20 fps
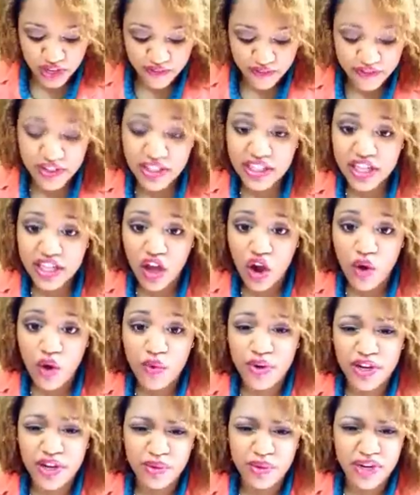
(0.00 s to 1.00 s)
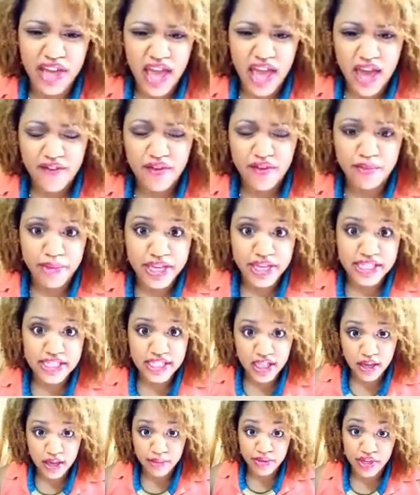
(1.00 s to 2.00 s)
definitely already want to have a
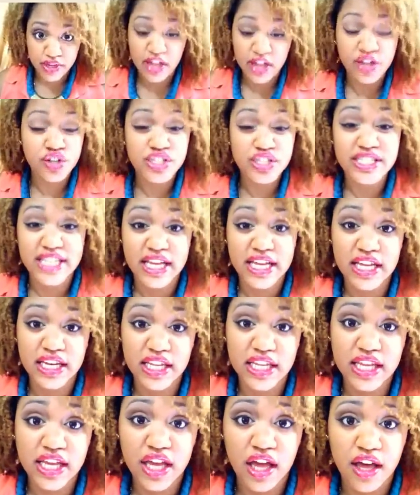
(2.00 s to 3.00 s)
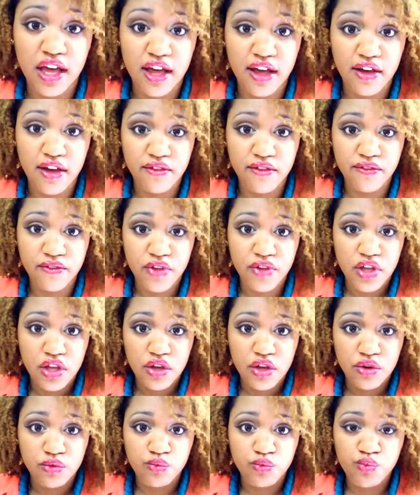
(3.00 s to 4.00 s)
basic understanding of
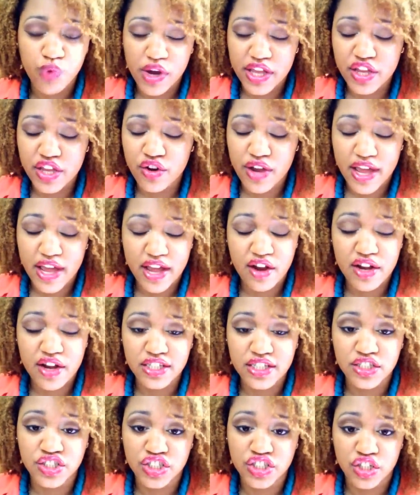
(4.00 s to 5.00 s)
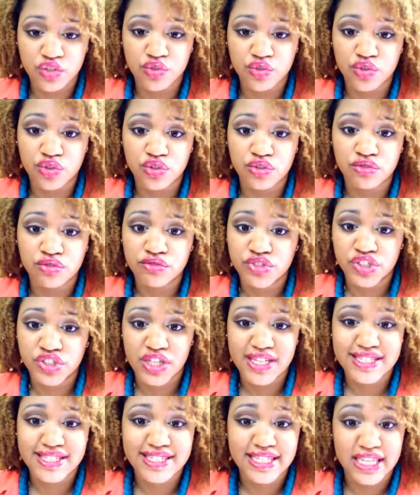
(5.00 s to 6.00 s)
what your hair in general
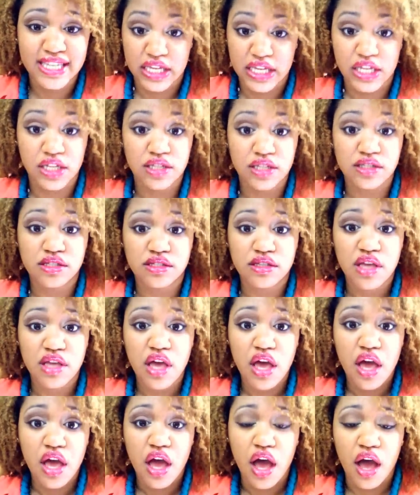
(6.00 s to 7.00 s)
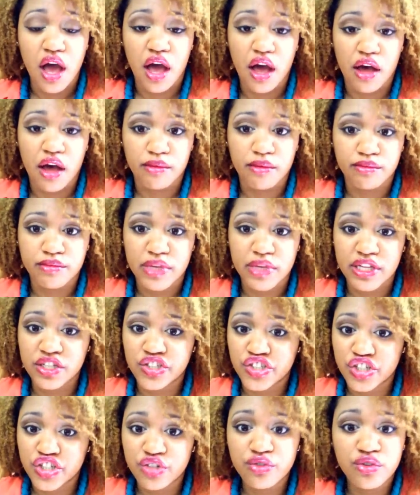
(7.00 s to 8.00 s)
just needs.
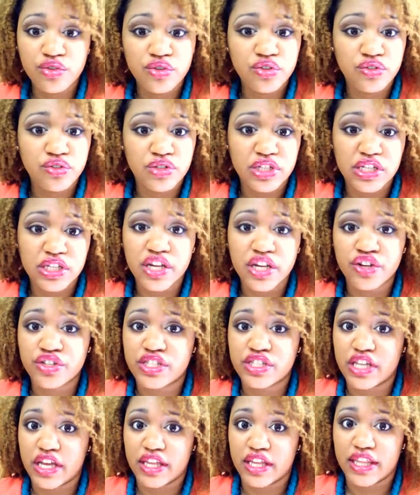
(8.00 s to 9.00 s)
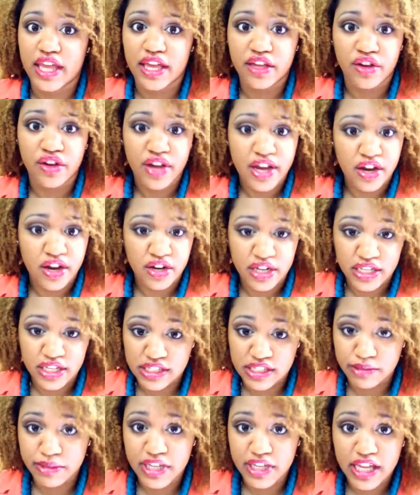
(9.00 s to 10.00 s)
In general, you need to understand that your hair
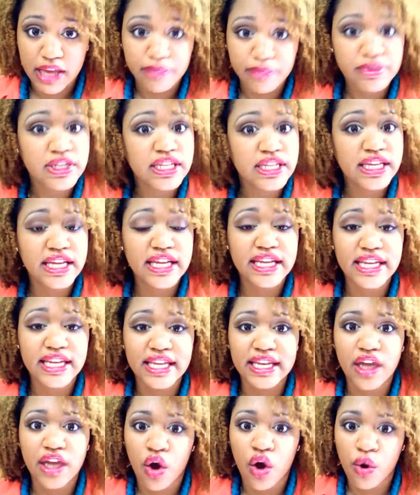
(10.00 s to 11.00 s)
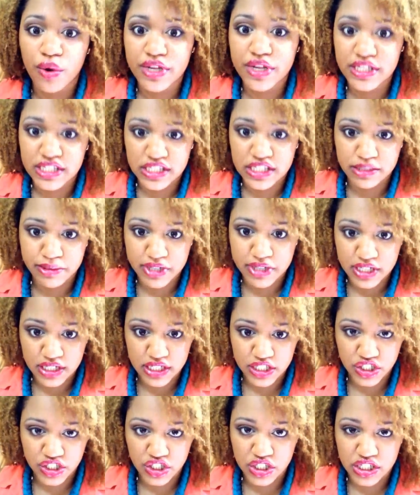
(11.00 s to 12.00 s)
needs to be kept clean. It always needs to be
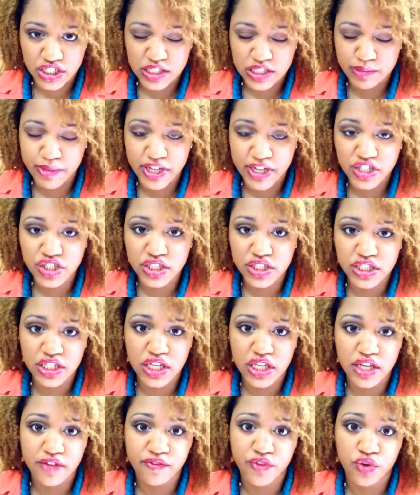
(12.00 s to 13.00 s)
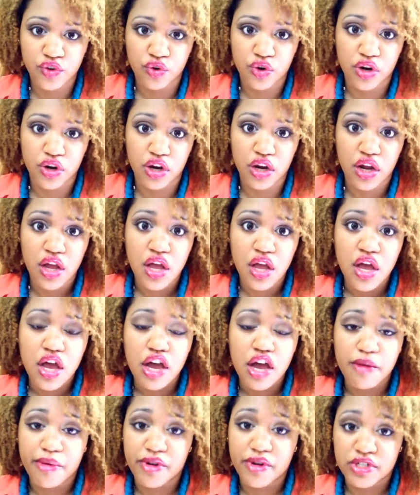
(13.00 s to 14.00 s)
conditioned, especially if you're
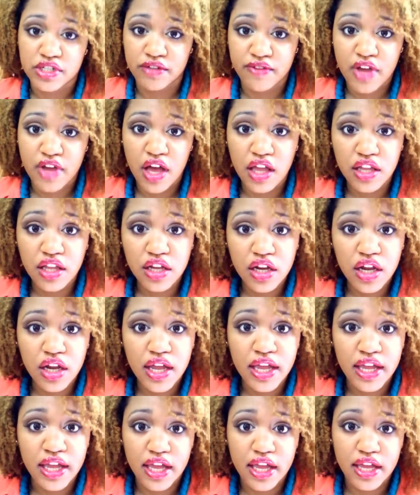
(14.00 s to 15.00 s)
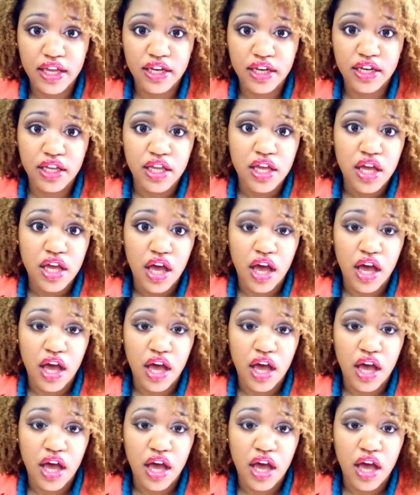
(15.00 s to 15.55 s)
a person of color and